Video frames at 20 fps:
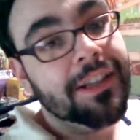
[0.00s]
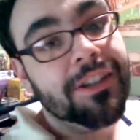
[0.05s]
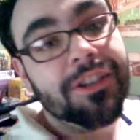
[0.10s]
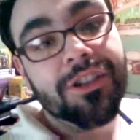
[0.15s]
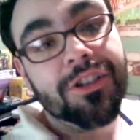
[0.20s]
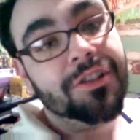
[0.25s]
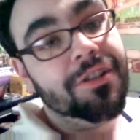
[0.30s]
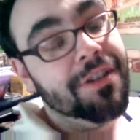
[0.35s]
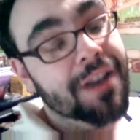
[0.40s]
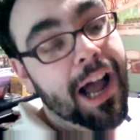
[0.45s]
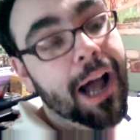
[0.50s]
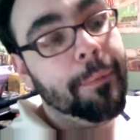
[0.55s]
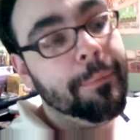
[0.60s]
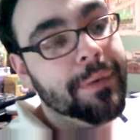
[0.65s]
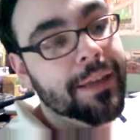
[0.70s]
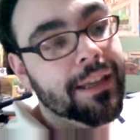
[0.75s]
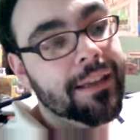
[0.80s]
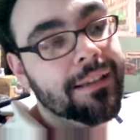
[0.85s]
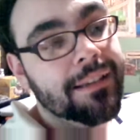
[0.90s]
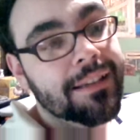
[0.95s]
It should not
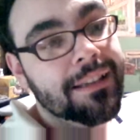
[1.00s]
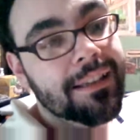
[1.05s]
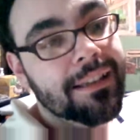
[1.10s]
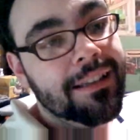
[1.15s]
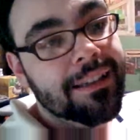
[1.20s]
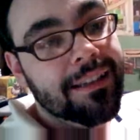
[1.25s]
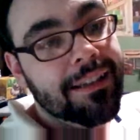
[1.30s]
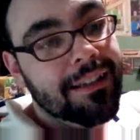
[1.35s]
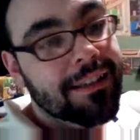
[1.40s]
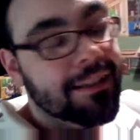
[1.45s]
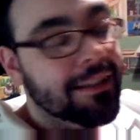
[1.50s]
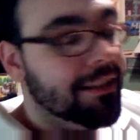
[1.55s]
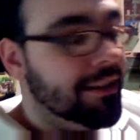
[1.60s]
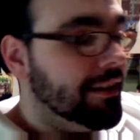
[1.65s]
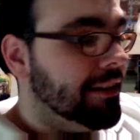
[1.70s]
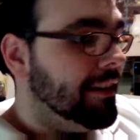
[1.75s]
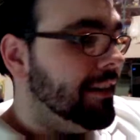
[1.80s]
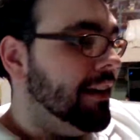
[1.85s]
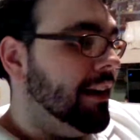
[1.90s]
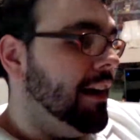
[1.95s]
be.
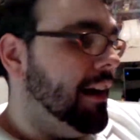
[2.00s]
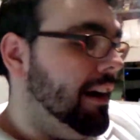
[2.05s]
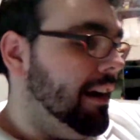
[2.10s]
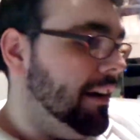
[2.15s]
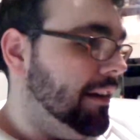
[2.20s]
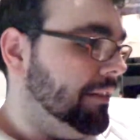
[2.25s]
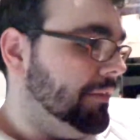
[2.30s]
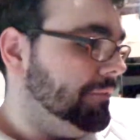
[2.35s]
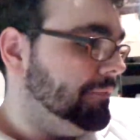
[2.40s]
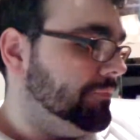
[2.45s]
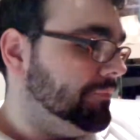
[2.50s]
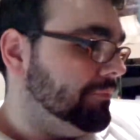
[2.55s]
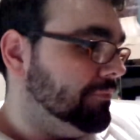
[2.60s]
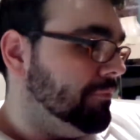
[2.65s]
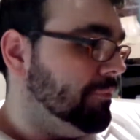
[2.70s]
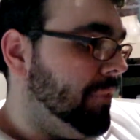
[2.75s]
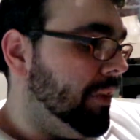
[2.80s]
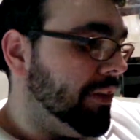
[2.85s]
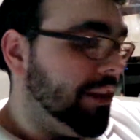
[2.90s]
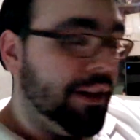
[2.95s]

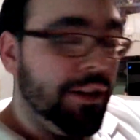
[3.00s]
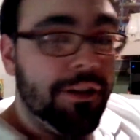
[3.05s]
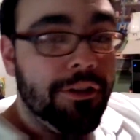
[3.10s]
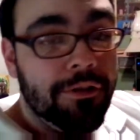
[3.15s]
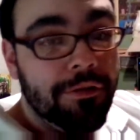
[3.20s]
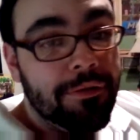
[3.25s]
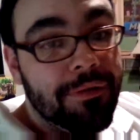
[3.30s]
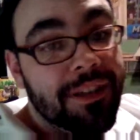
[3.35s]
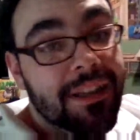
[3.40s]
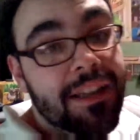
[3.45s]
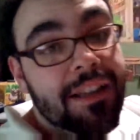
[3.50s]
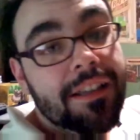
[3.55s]
But they do.